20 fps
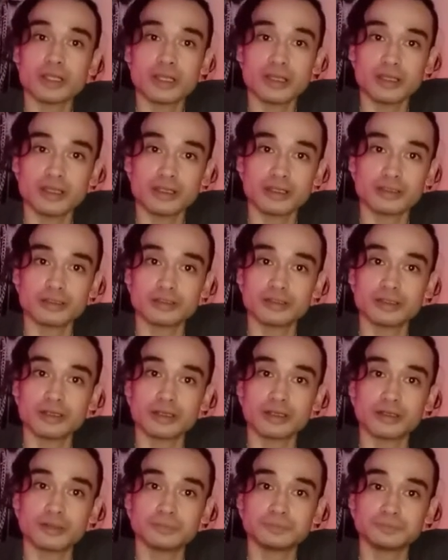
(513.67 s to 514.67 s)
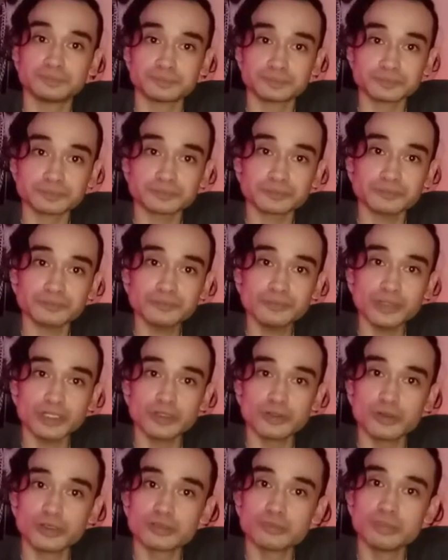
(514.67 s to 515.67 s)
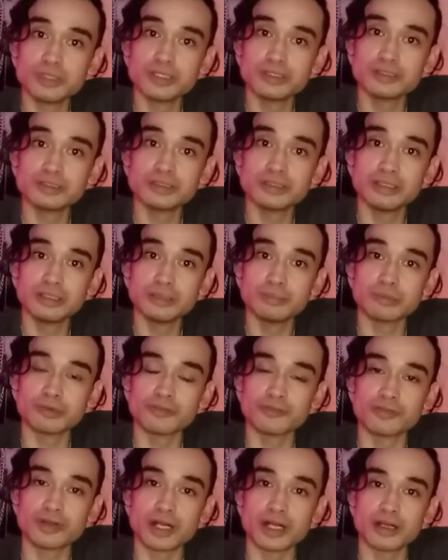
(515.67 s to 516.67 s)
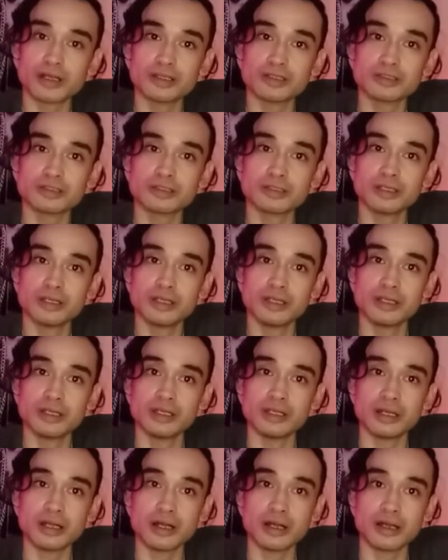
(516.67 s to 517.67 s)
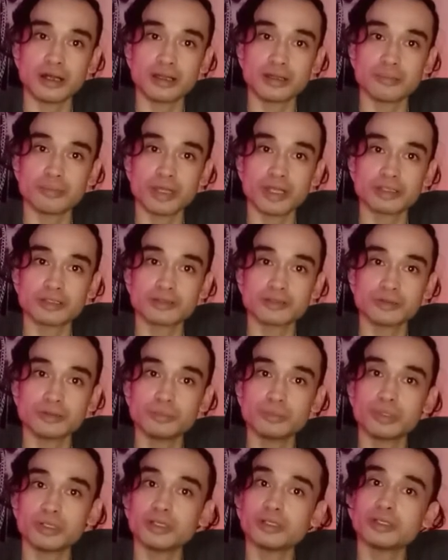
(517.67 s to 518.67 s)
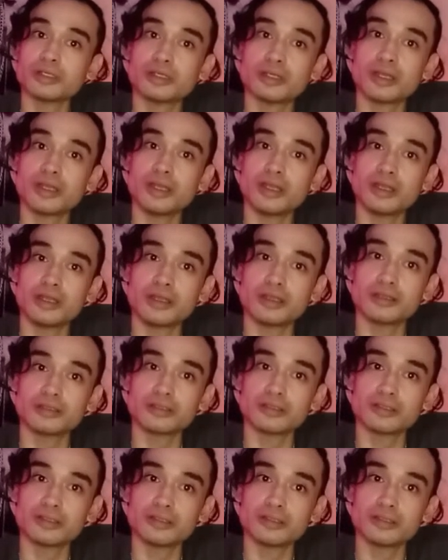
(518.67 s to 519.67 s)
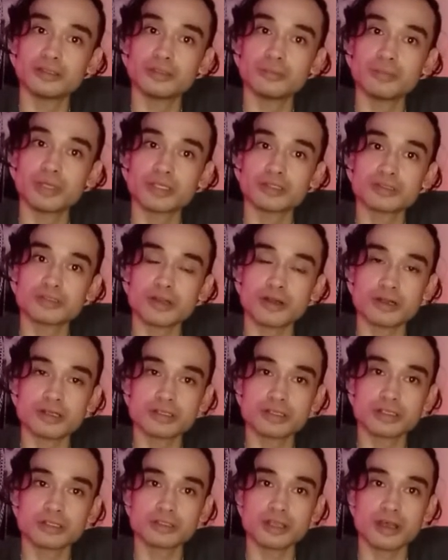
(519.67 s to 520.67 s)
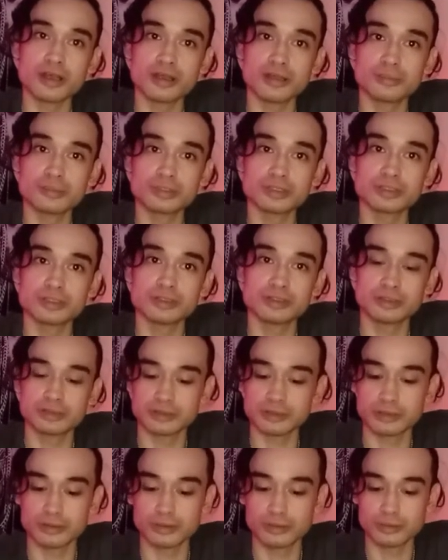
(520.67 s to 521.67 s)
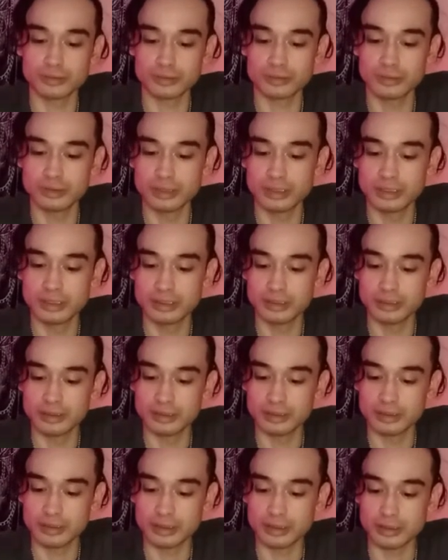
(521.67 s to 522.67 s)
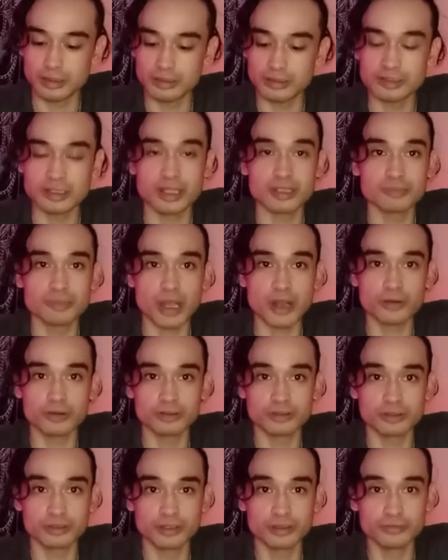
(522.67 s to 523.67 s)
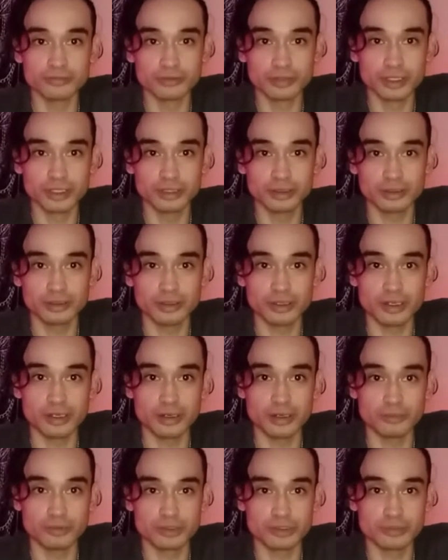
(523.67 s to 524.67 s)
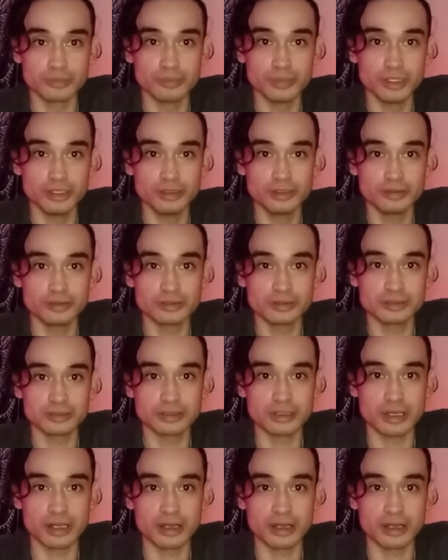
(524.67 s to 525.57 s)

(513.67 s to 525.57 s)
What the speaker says: and USB-C provides the best throughput and the best charging times. So this has power delivery, which means